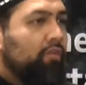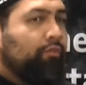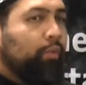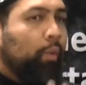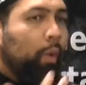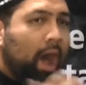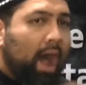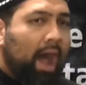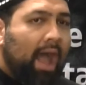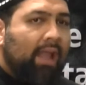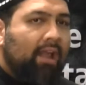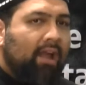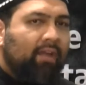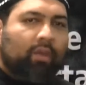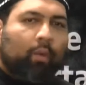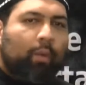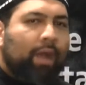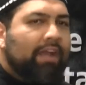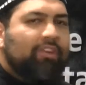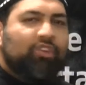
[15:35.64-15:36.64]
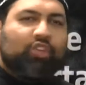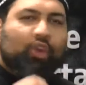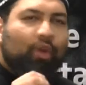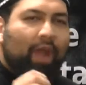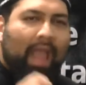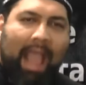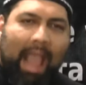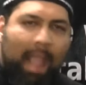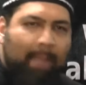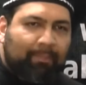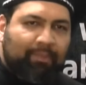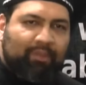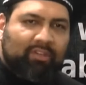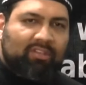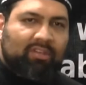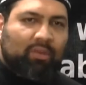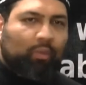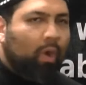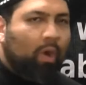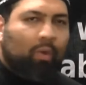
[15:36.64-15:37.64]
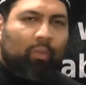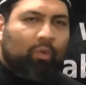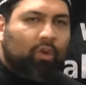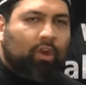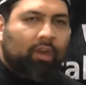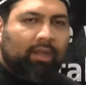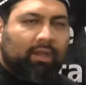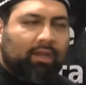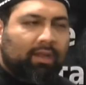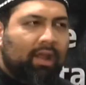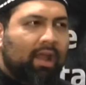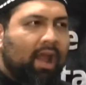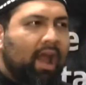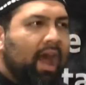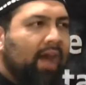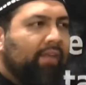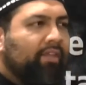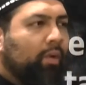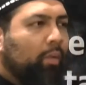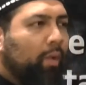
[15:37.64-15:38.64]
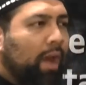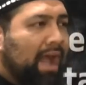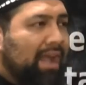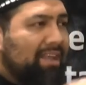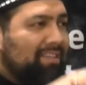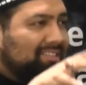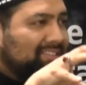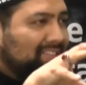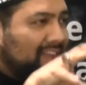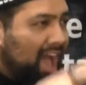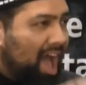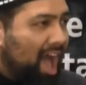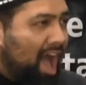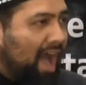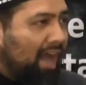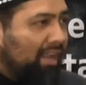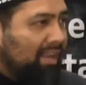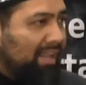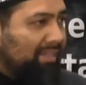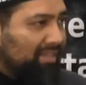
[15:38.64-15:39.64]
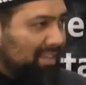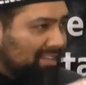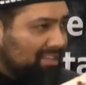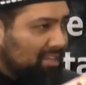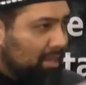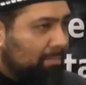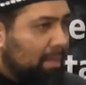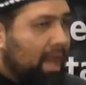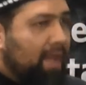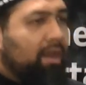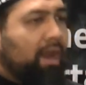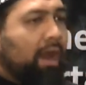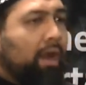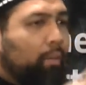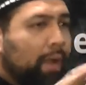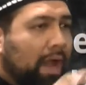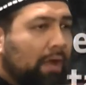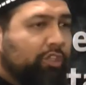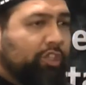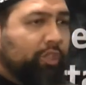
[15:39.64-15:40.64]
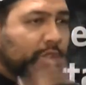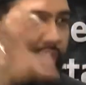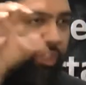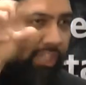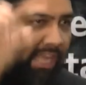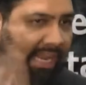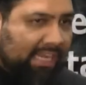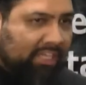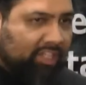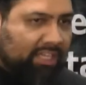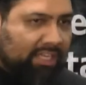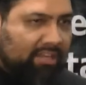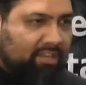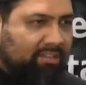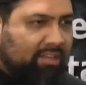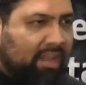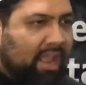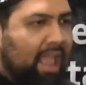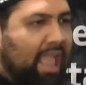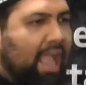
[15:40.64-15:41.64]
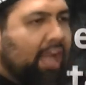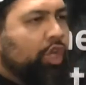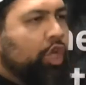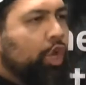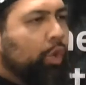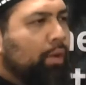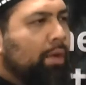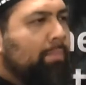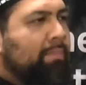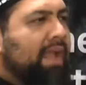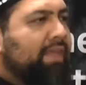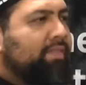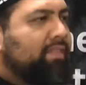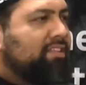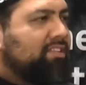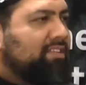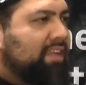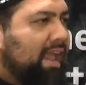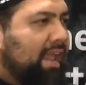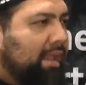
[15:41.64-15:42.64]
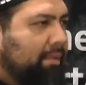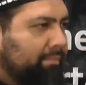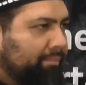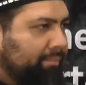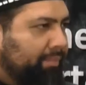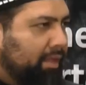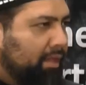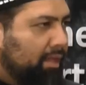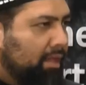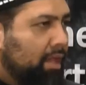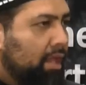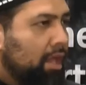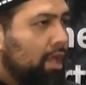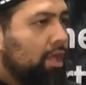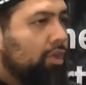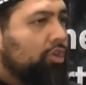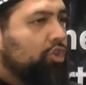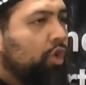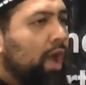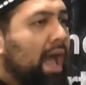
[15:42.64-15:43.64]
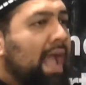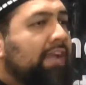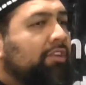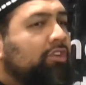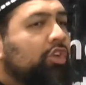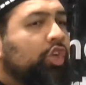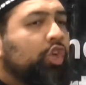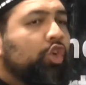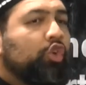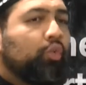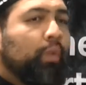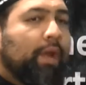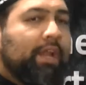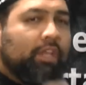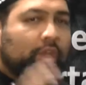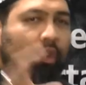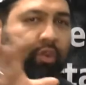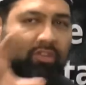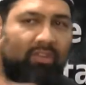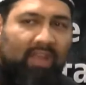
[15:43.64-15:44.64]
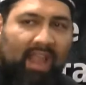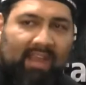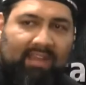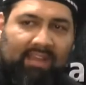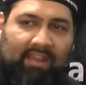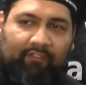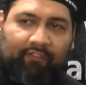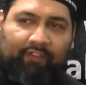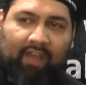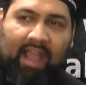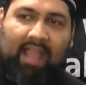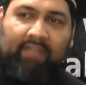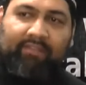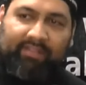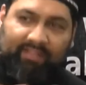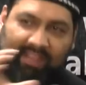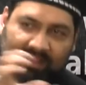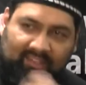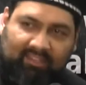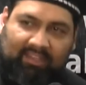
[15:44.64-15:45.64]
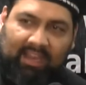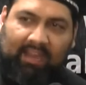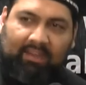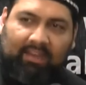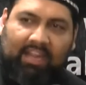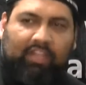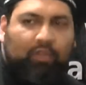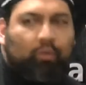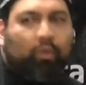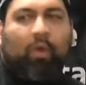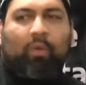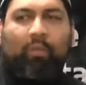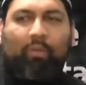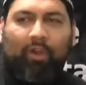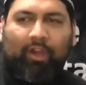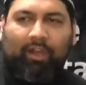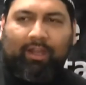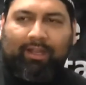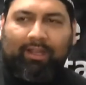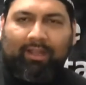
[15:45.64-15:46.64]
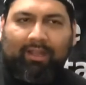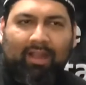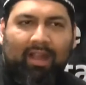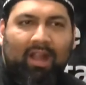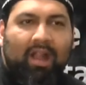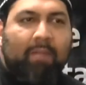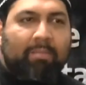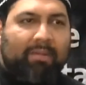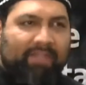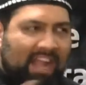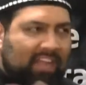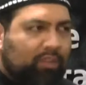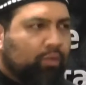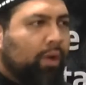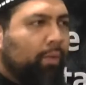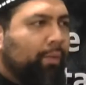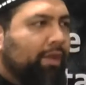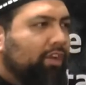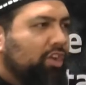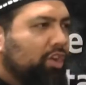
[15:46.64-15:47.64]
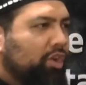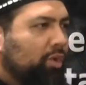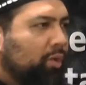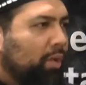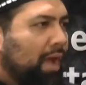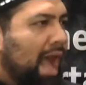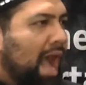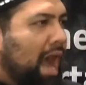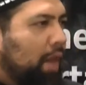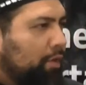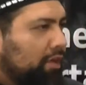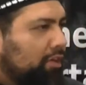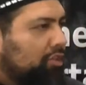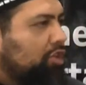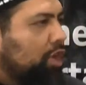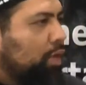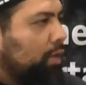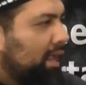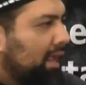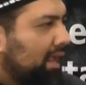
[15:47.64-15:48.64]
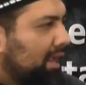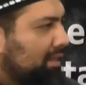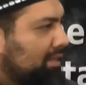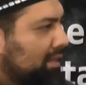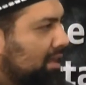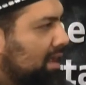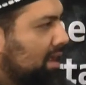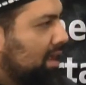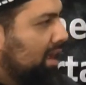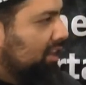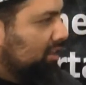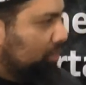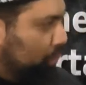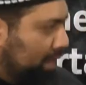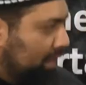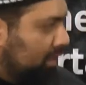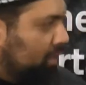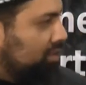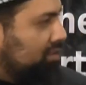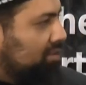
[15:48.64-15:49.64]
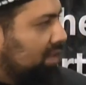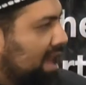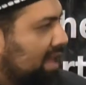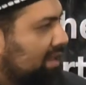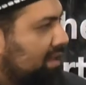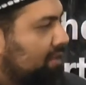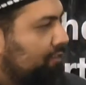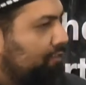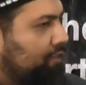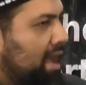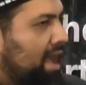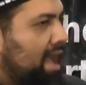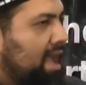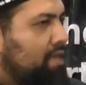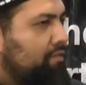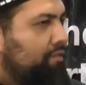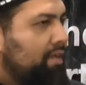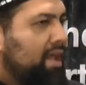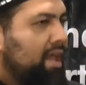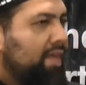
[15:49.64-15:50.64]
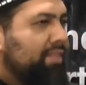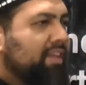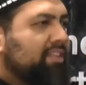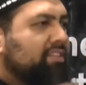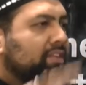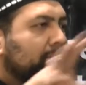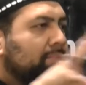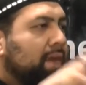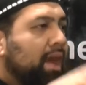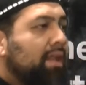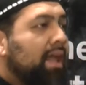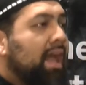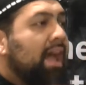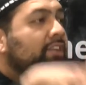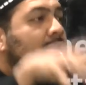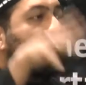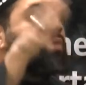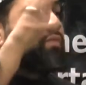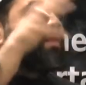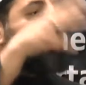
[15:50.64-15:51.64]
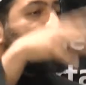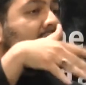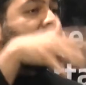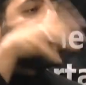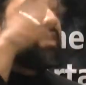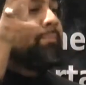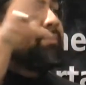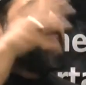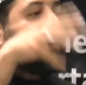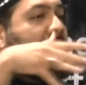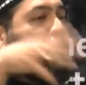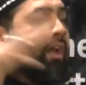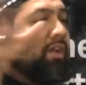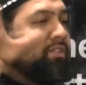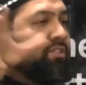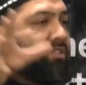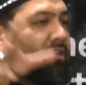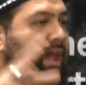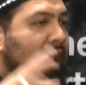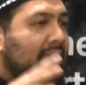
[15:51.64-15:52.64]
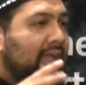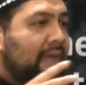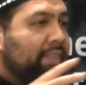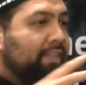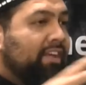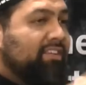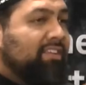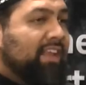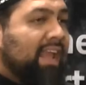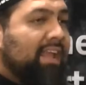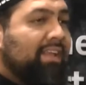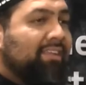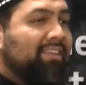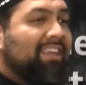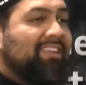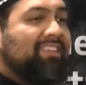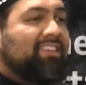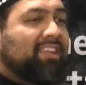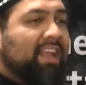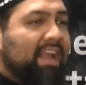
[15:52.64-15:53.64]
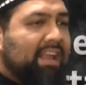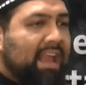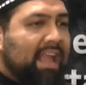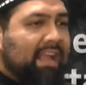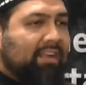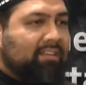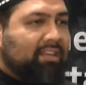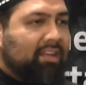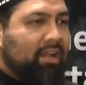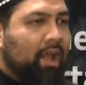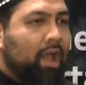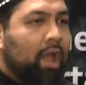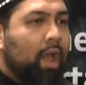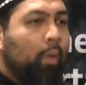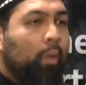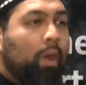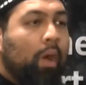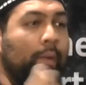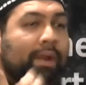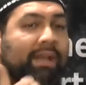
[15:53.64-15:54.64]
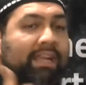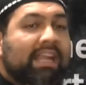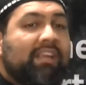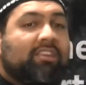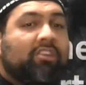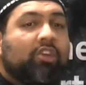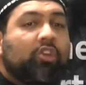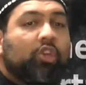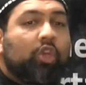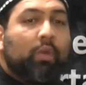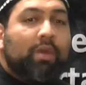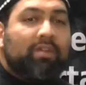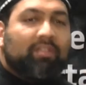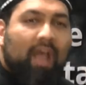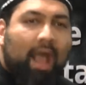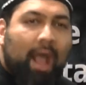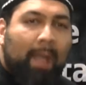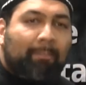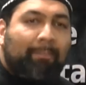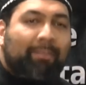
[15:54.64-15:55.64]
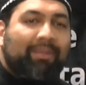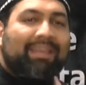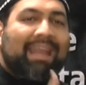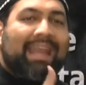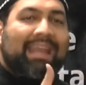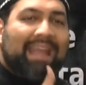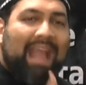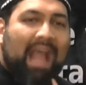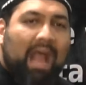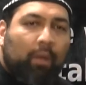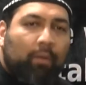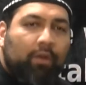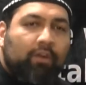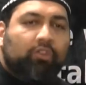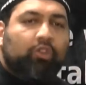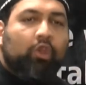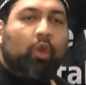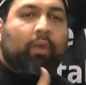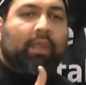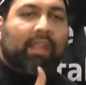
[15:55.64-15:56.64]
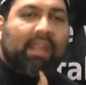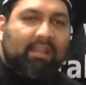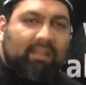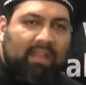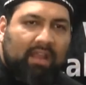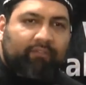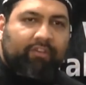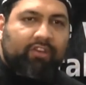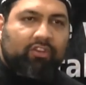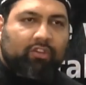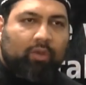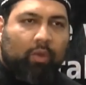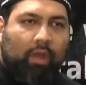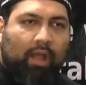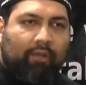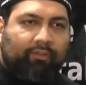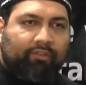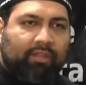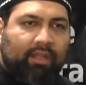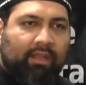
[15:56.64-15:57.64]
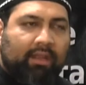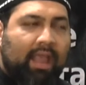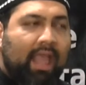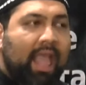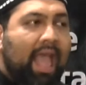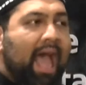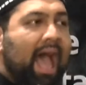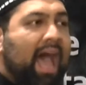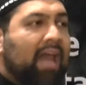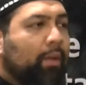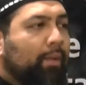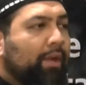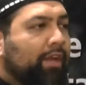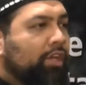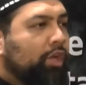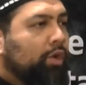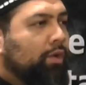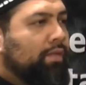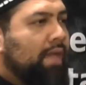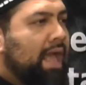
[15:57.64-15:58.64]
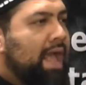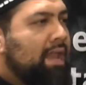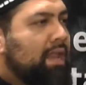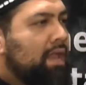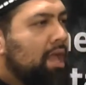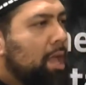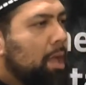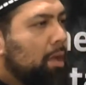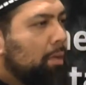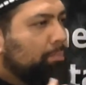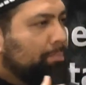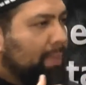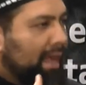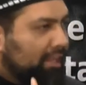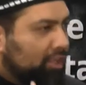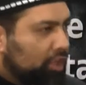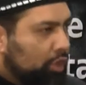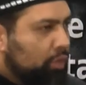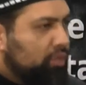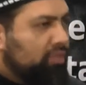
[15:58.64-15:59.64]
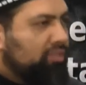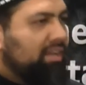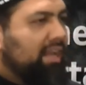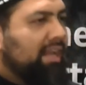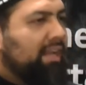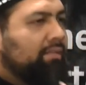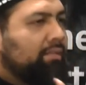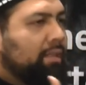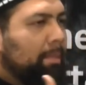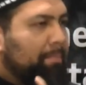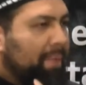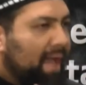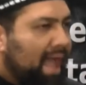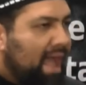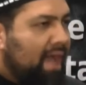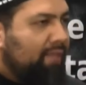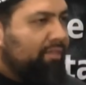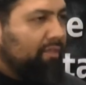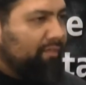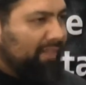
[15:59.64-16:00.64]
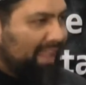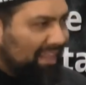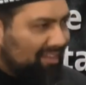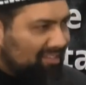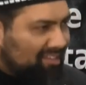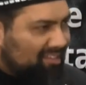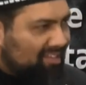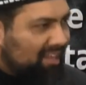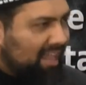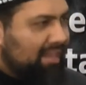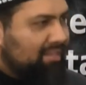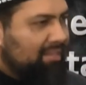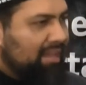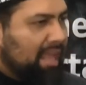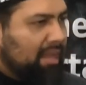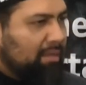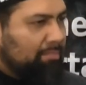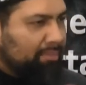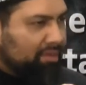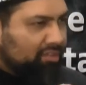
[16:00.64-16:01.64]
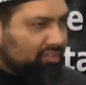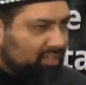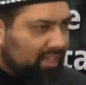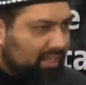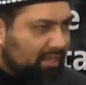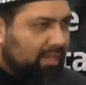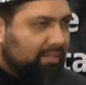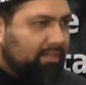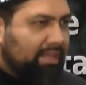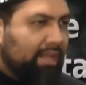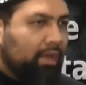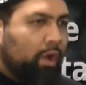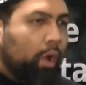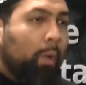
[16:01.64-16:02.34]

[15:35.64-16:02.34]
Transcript: Why? Otherwise your apps won't work. Otherwise the halat, the zamana around you changes and you remain the same. Trying to use Windows 95 in this day and age won't work. But that's what we do. Our Tawheed is Windows 95. The zamana has moved on to something else. And there's a disconnect. What we need to do is update our Tawheed every so often. How do we do that? By using the path of insight and basirat and